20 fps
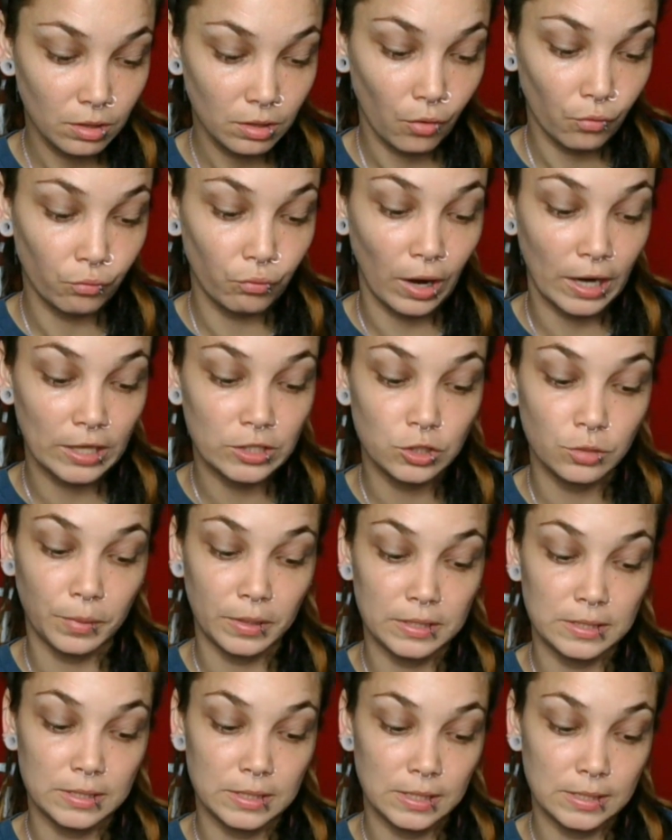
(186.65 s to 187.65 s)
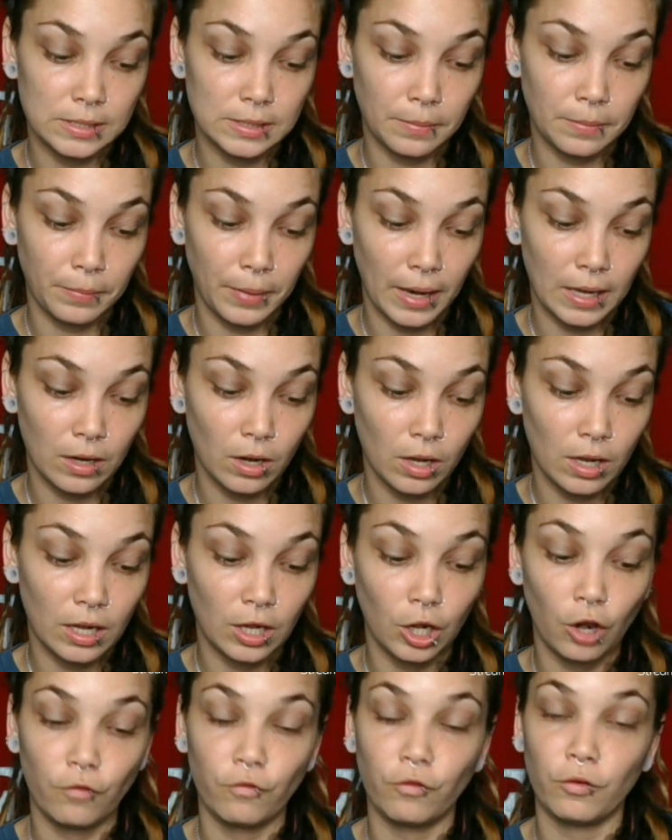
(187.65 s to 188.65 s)
right to participate in
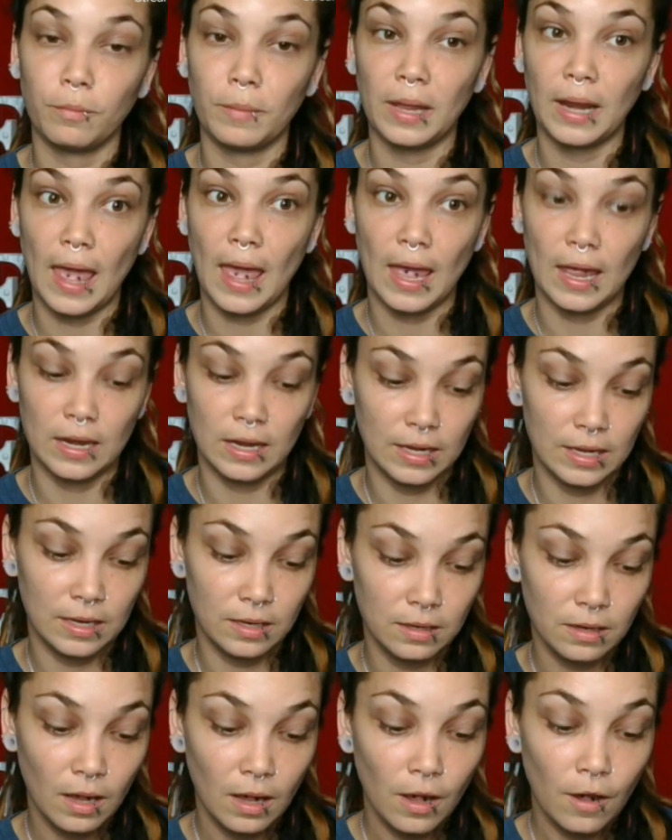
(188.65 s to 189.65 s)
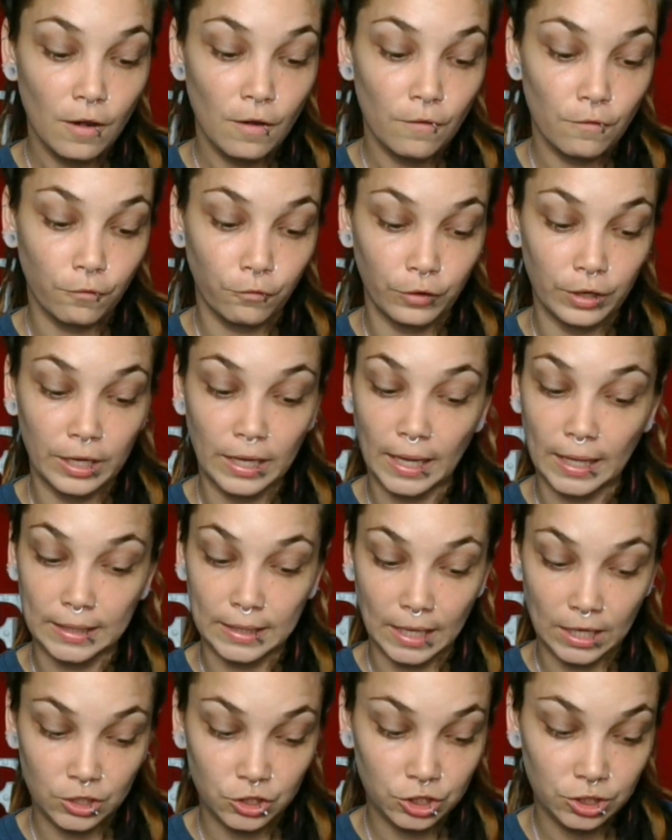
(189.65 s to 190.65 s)
government and in free
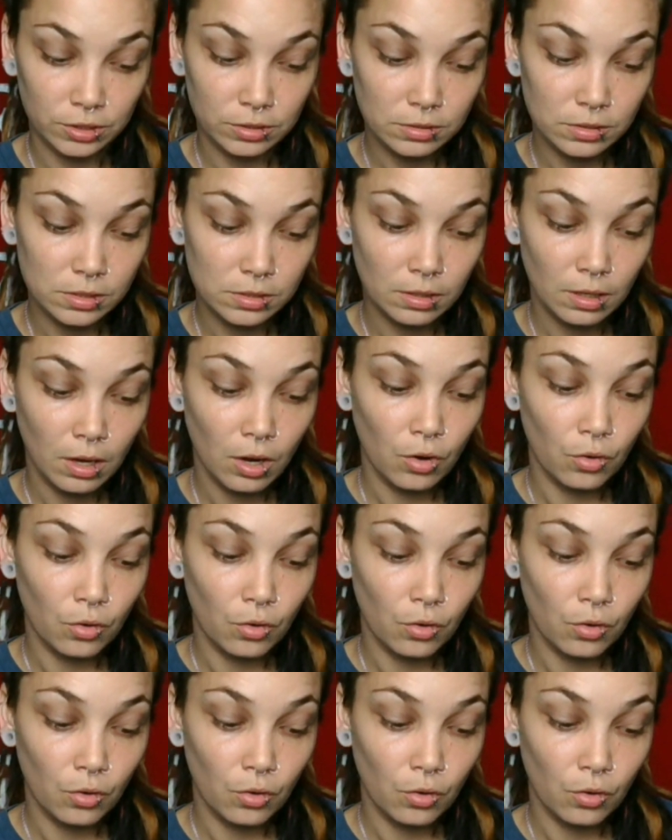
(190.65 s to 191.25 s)
elections,